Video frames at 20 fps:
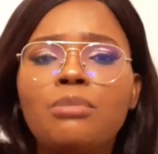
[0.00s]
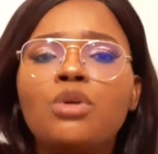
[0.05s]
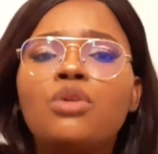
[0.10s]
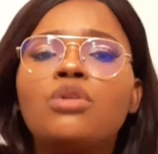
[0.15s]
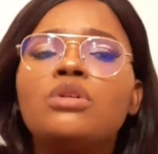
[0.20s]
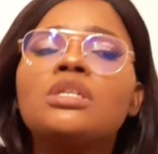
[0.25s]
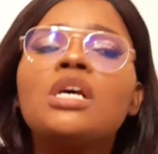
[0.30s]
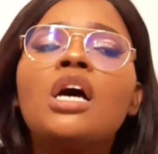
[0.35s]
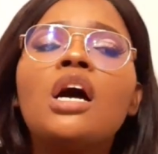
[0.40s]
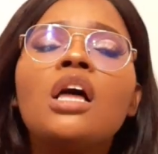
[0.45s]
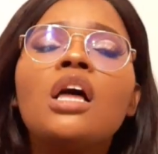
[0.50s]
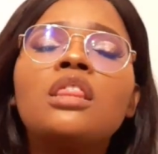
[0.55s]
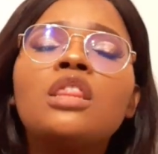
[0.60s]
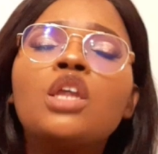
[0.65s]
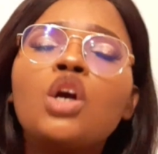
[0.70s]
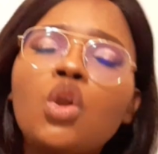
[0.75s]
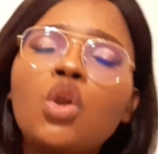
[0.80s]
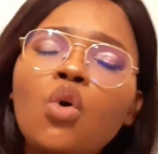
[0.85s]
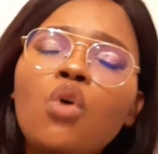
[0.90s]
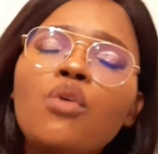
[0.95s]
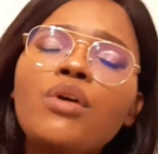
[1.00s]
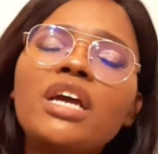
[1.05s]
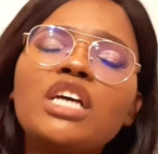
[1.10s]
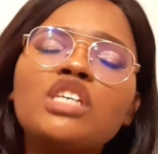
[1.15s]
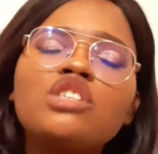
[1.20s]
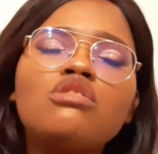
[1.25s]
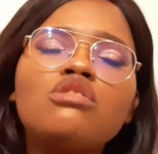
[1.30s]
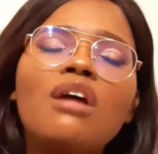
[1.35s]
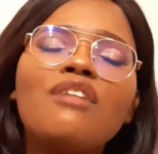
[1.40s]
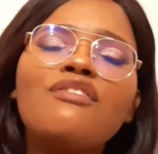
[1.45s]
because the glory is
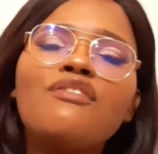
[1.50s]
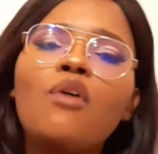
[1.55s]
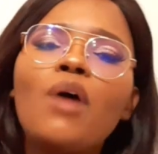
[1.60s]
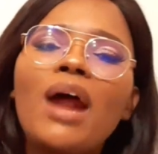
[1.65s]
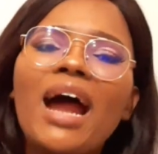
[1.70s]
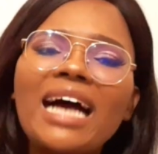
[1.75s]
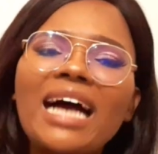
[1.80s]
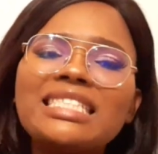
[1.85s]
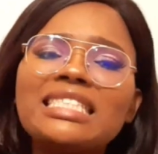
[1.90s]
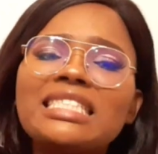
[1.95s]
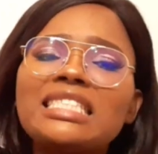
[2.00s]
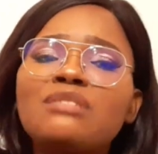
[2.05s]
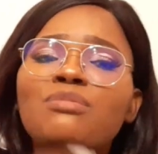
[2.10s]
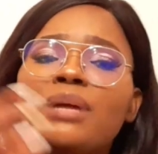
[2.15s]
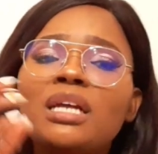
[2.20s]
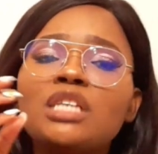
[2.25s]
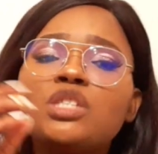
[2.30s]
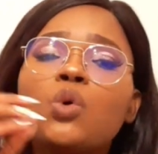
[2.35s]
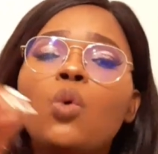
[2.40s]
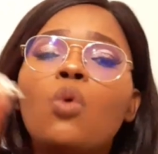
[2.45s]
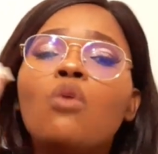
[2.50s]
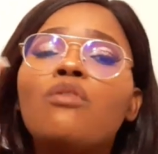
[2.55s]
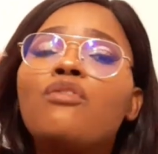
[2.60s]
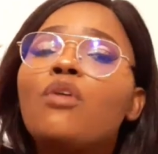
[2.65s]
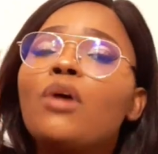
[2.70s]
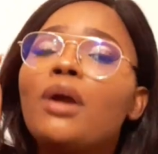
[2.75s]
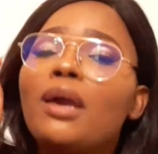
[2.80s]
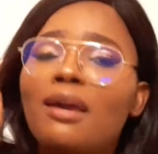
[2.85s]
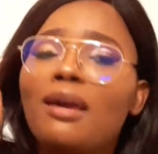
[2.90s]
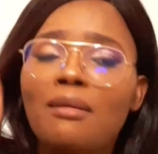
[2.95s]
not for us, but it's all for
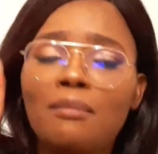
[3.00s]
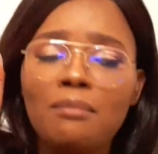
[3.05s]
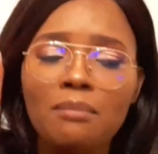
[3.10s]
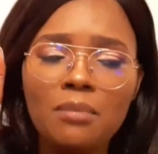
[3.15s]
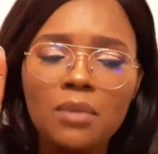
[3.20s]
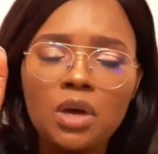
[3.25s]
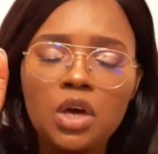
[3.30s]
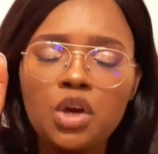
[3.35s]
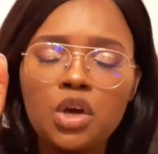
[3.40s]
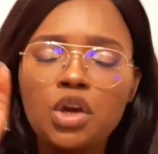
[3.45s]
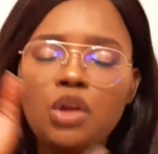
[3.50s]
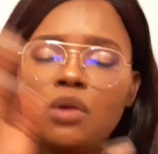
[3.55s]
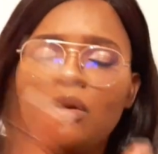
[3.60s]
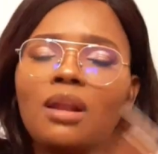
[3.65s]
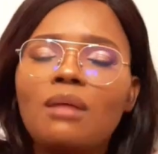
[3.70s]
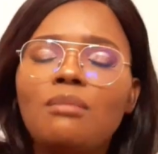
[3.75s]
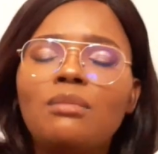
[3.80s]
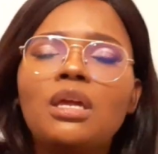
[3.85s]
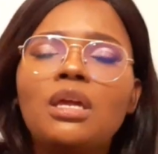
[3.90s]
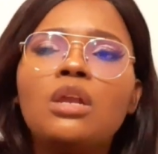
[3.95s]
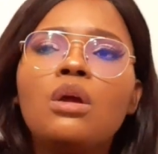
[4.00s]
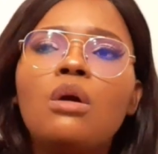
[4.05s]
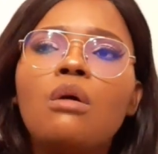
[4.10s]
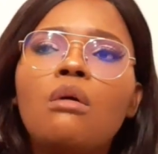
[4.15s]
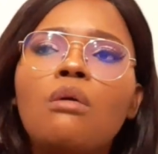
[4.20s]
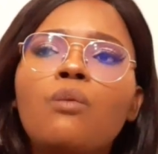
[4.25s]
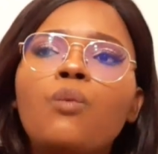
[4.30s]
Him, you know what I mean?